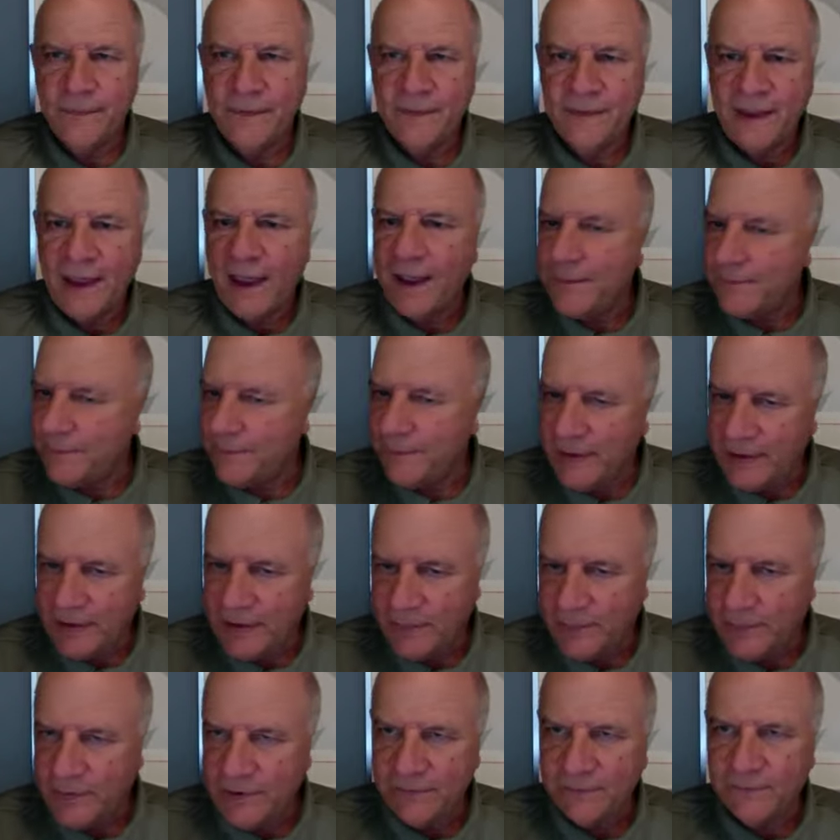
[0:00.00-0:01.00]
That
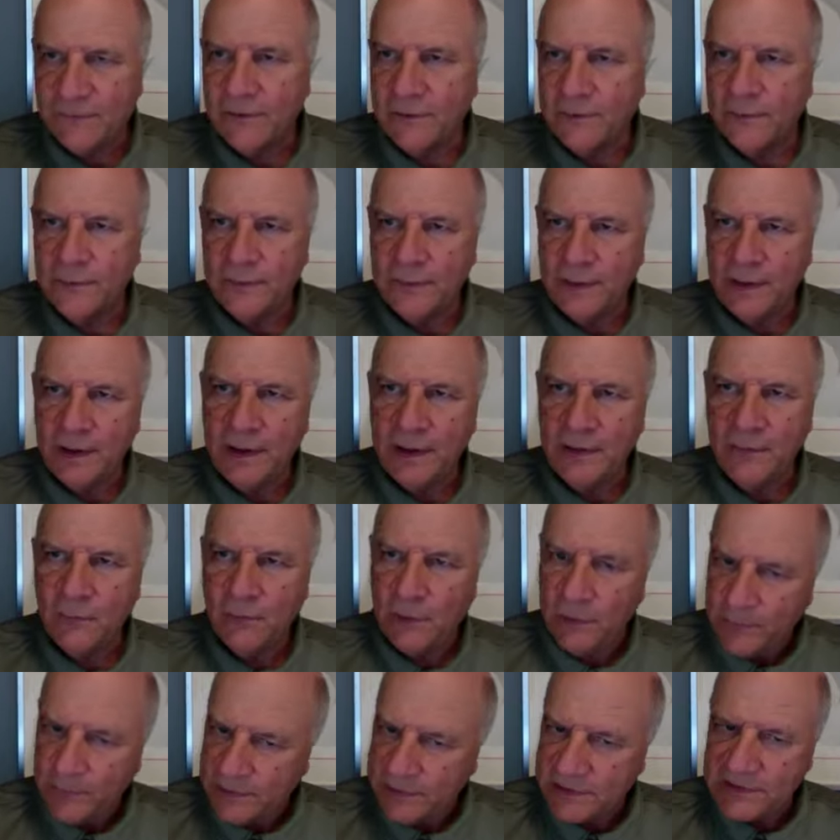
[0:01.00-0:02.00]
may be, from a
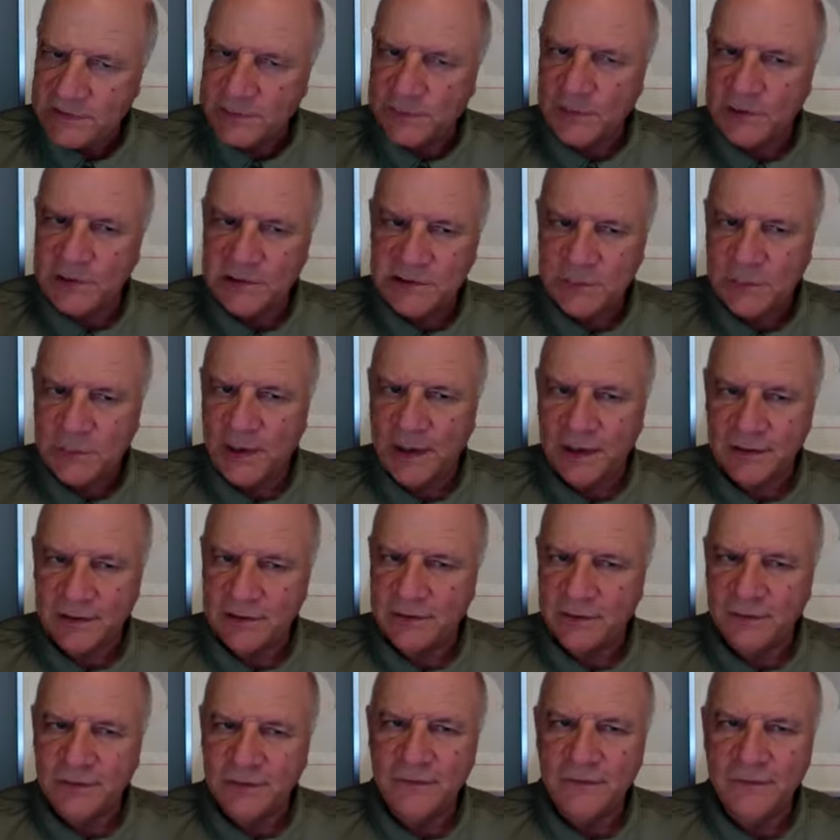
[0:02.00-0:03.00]
woman's
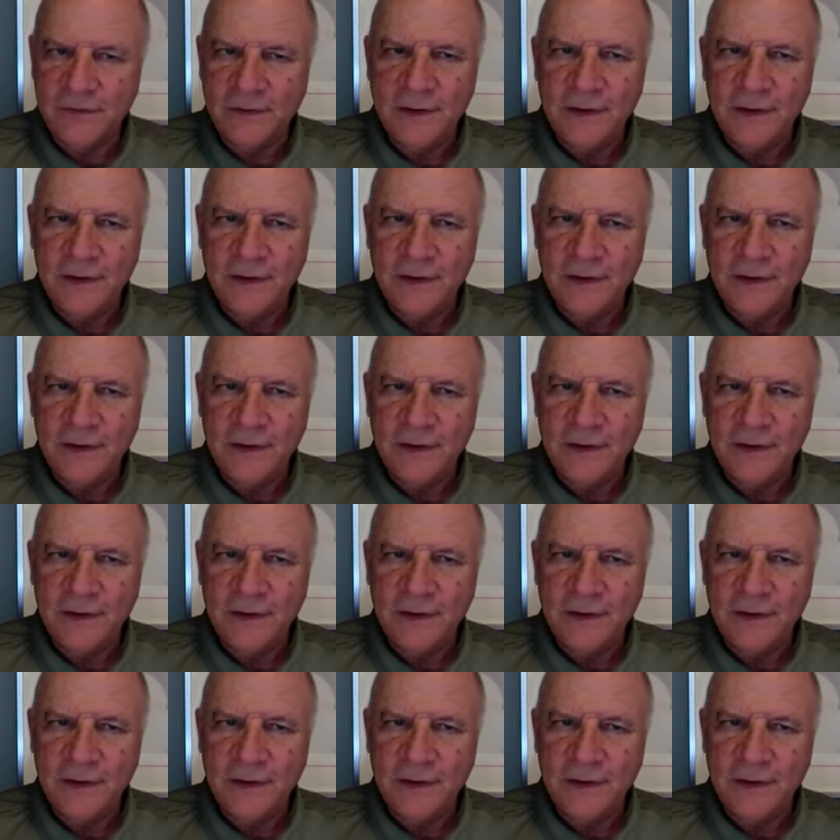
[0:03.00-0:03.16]
perspective,